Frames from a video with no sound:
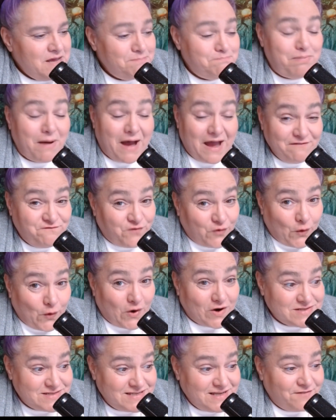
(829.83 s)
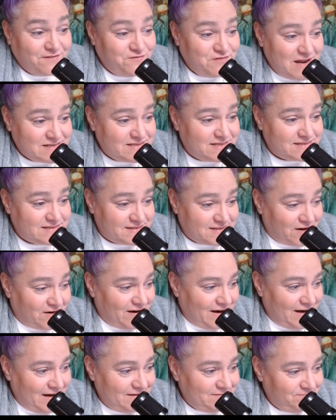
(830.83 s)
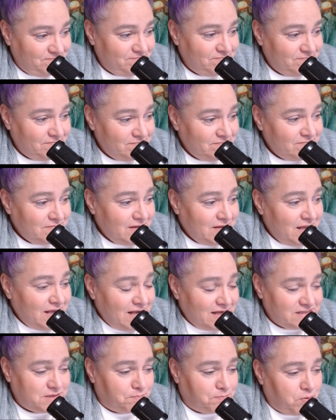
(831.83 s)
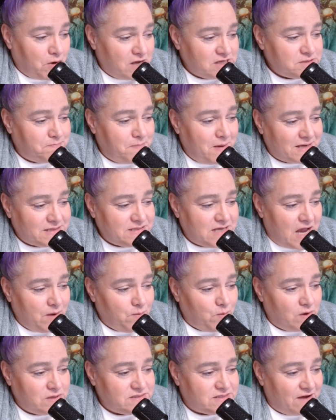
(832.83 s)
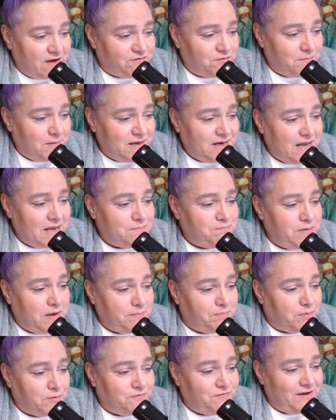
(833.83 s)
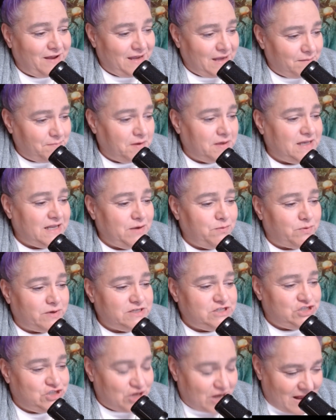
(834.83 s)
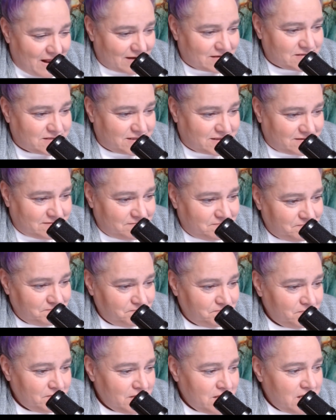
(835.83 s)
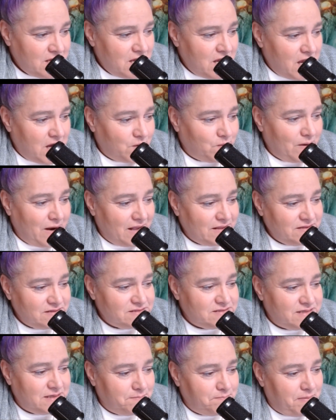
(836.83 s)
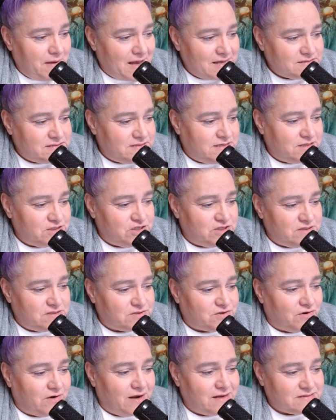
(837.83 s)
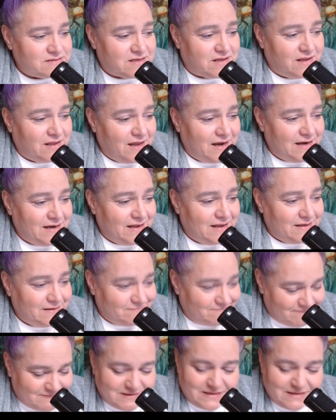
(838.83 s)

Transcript: By force, if necessary. It's a prospect Taiwan's government and people vehemently reject. Around this impasse, tensions are escalating.